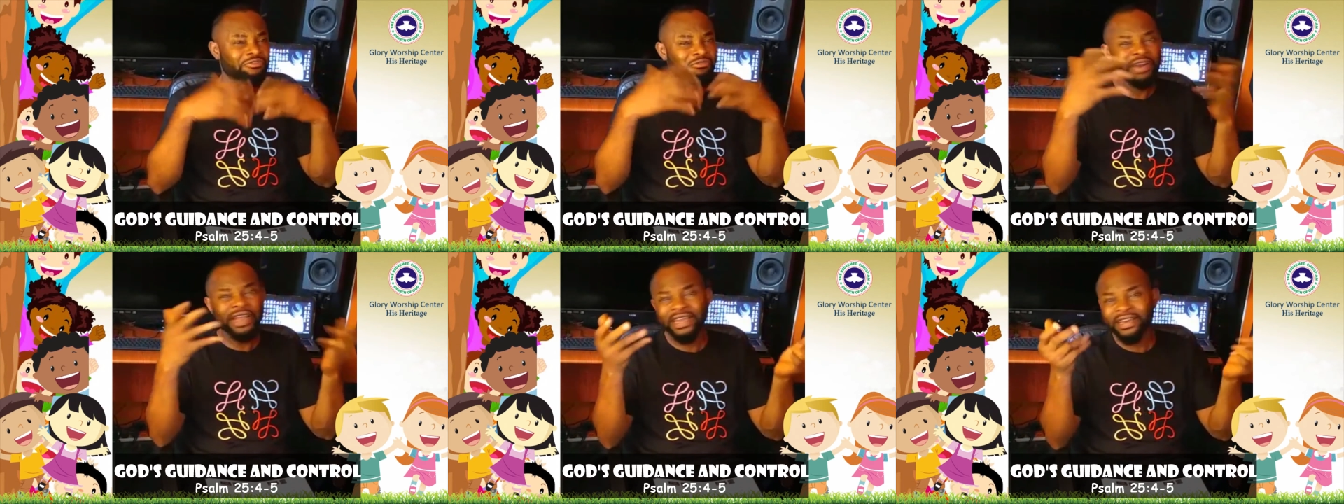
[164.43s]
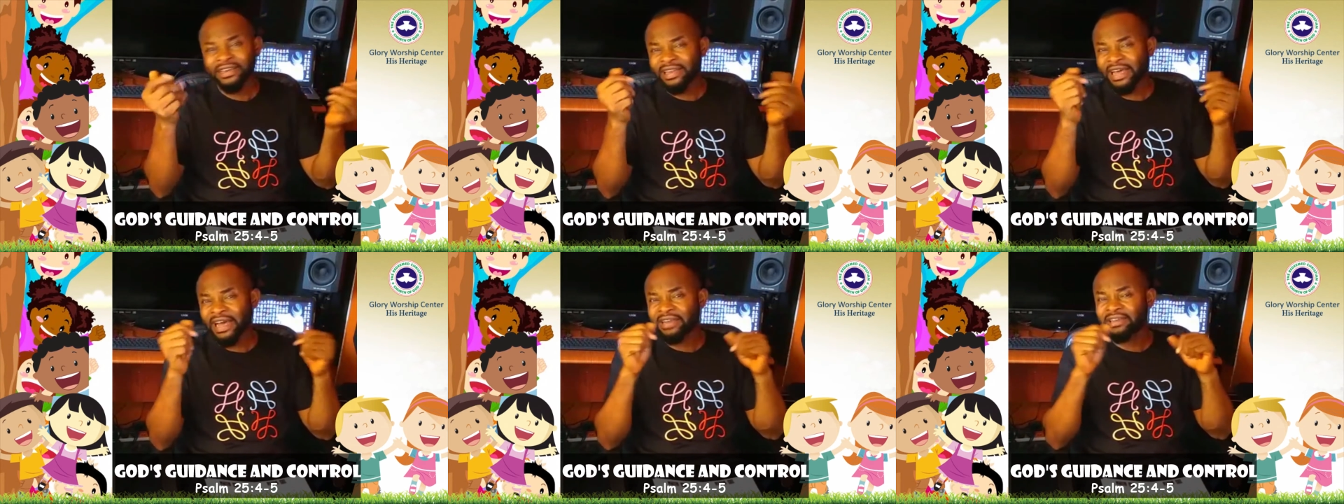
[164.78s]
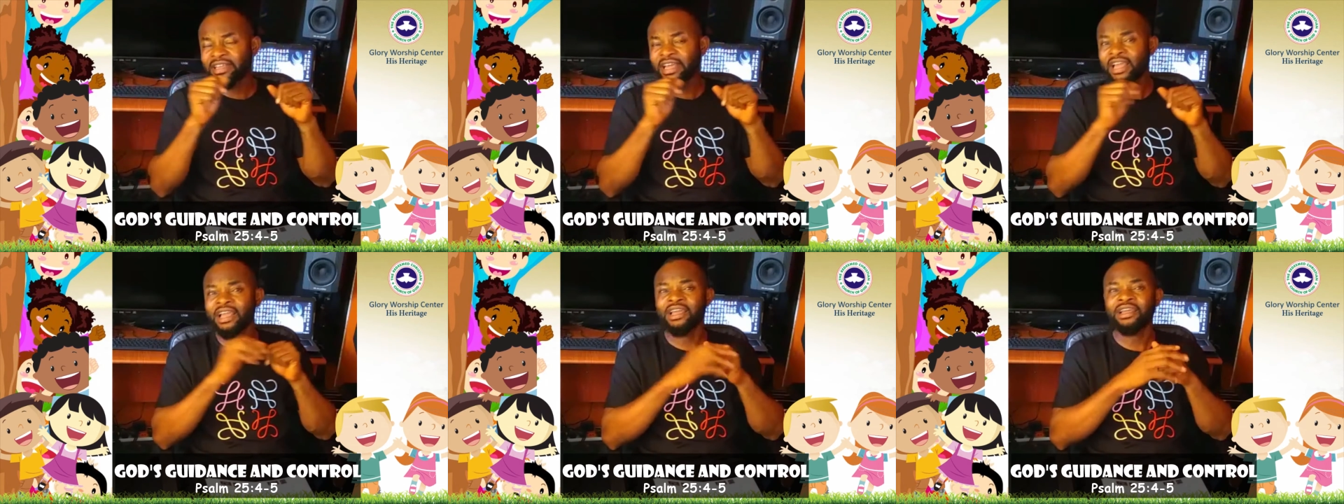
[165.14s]
Rain
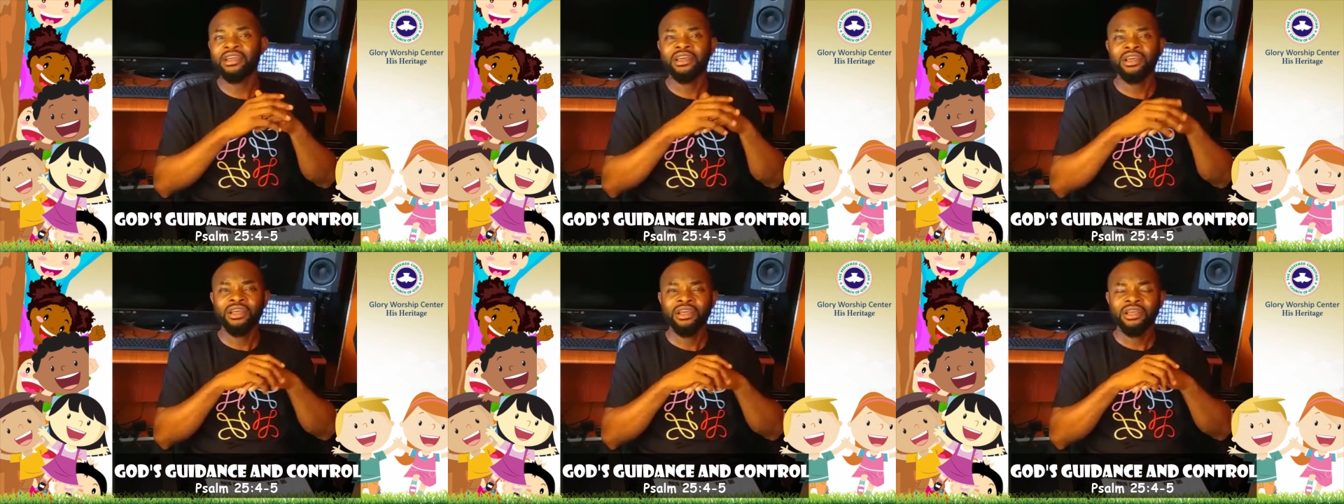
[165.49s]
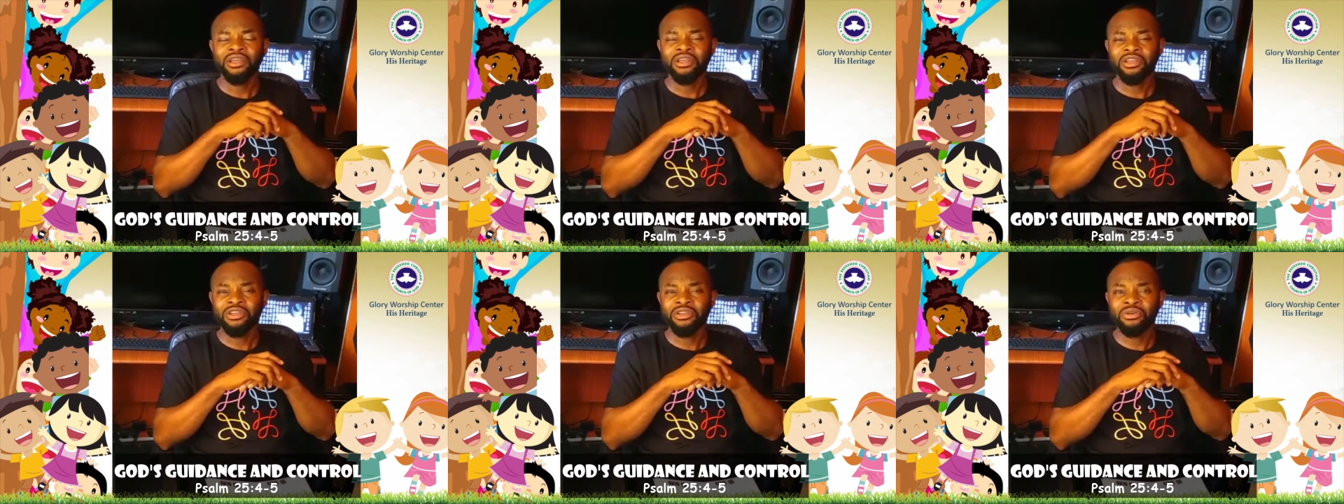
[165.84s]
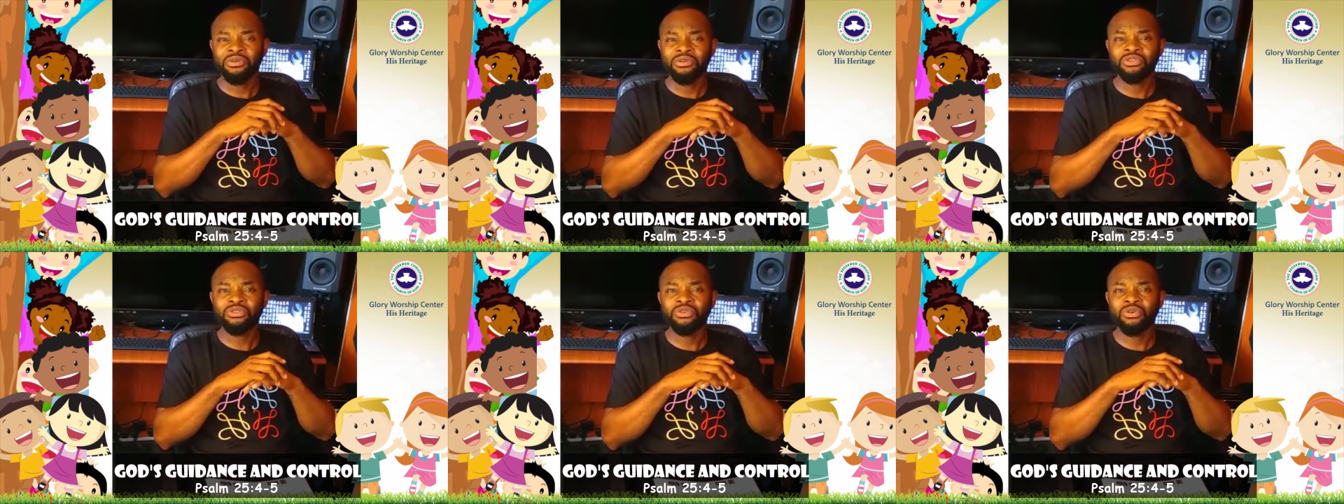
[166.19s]
that day, you
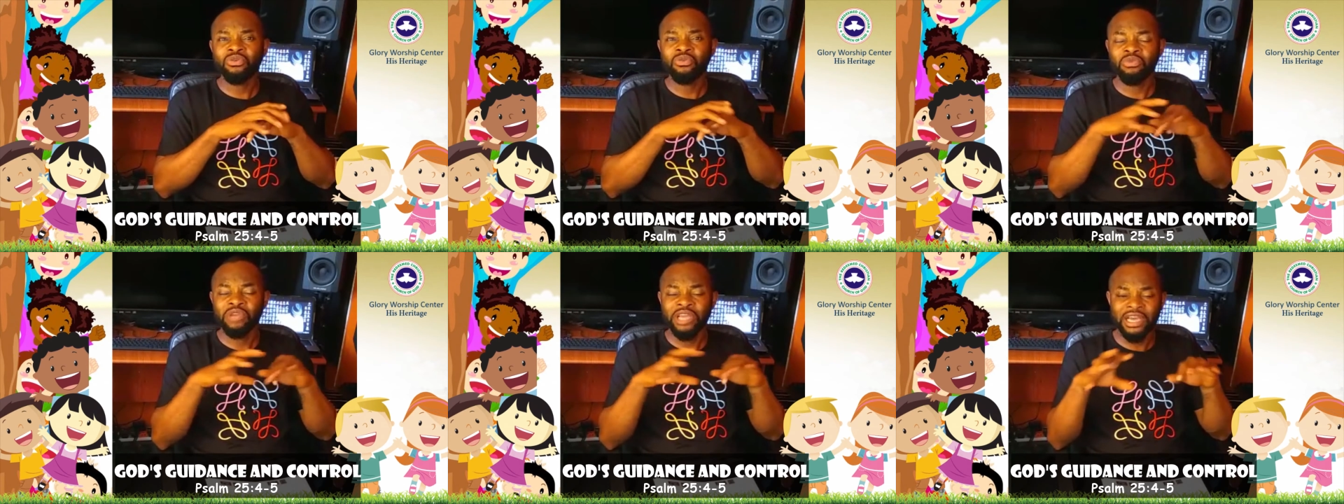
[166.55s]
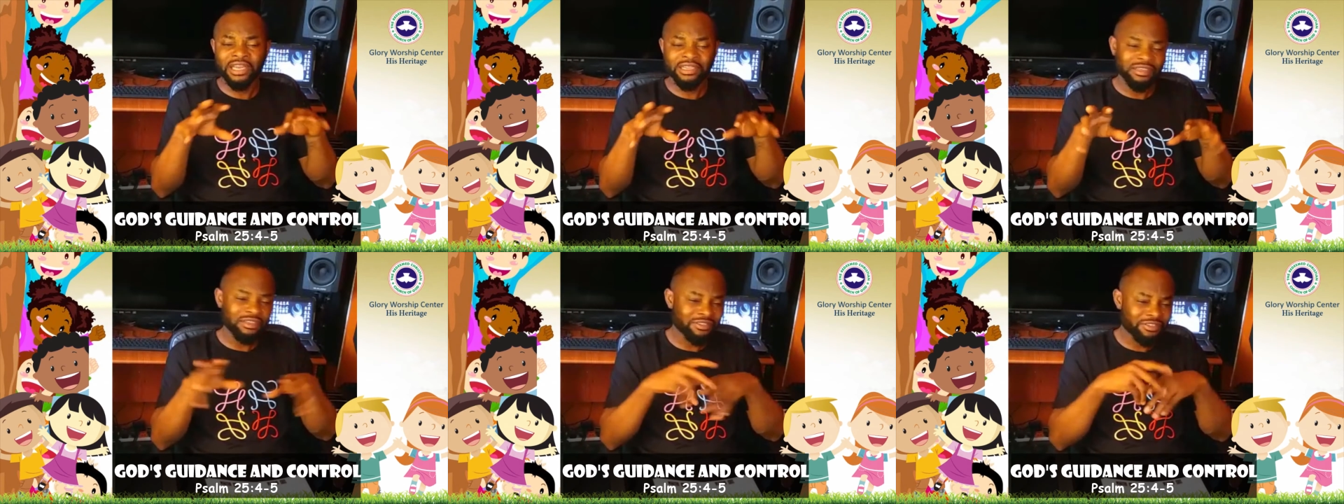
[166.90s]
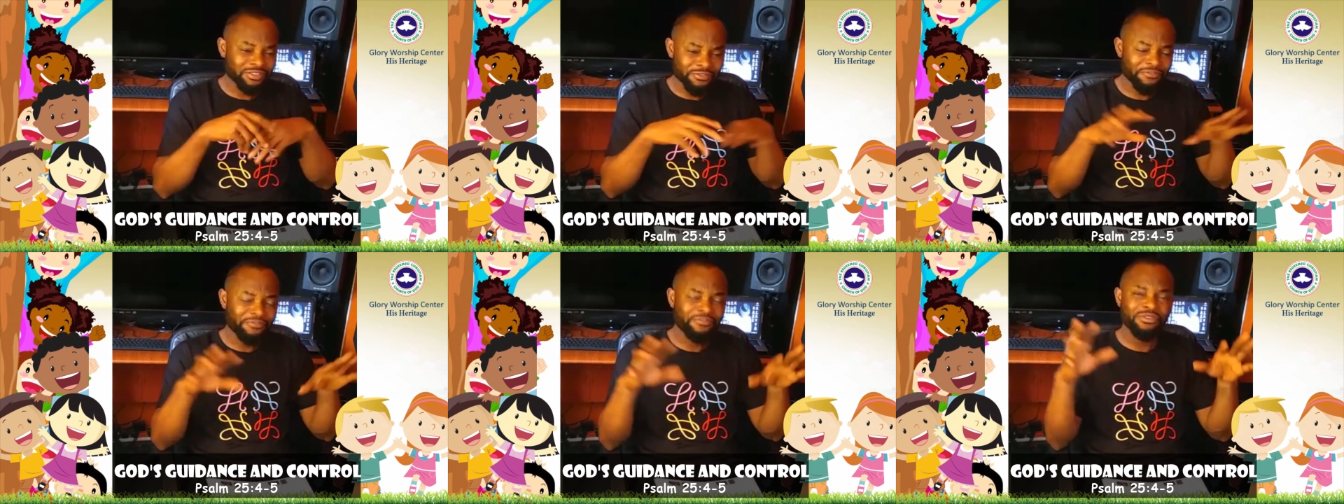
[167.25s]
know, so we had
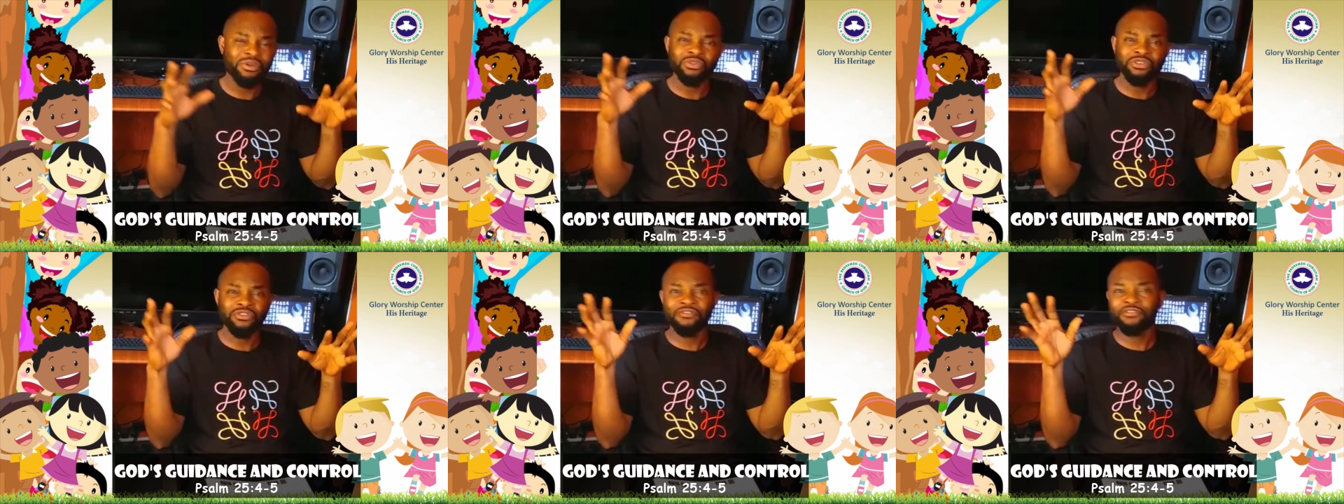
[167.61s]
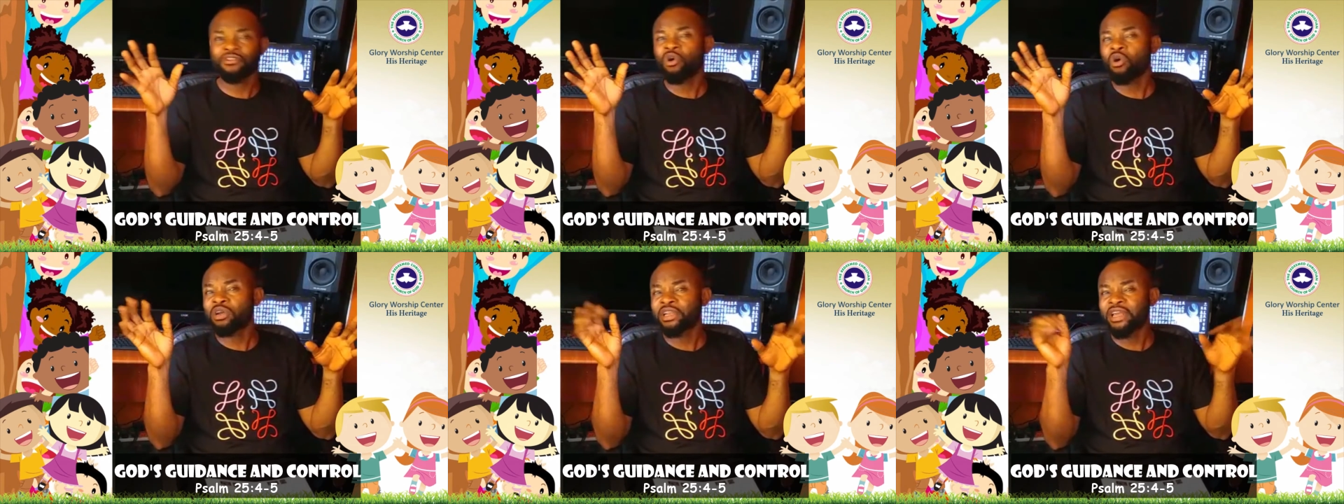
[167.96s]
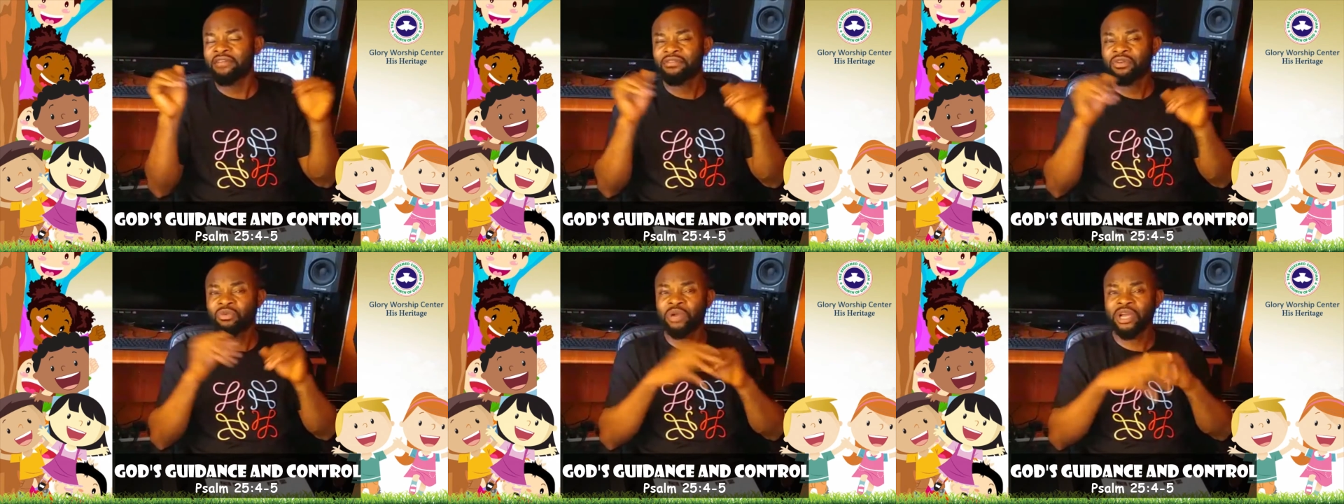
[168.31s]
this, there was flood
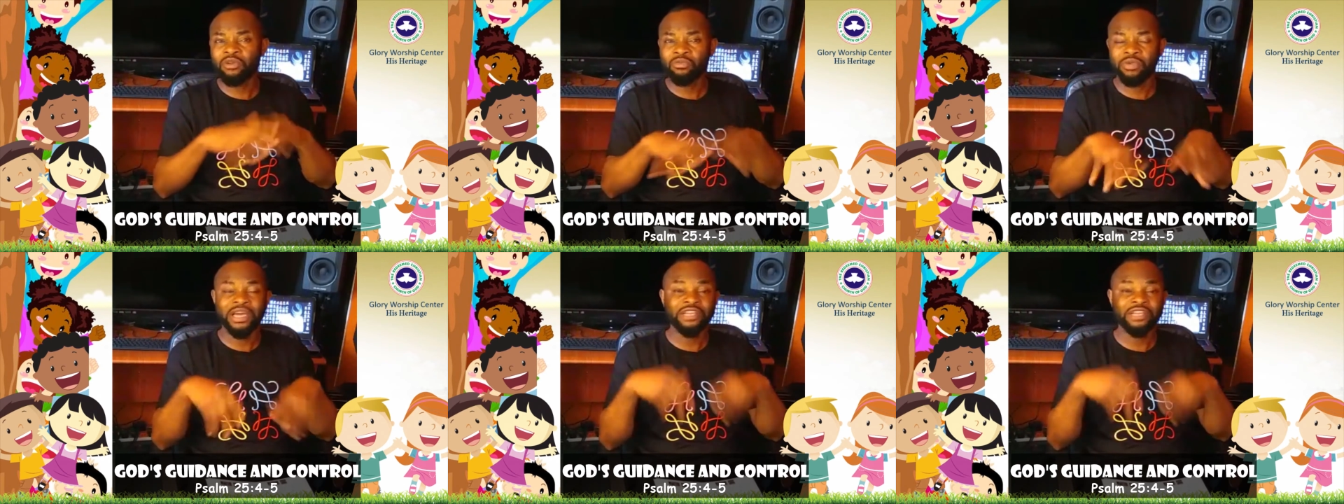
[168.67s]
everywhere.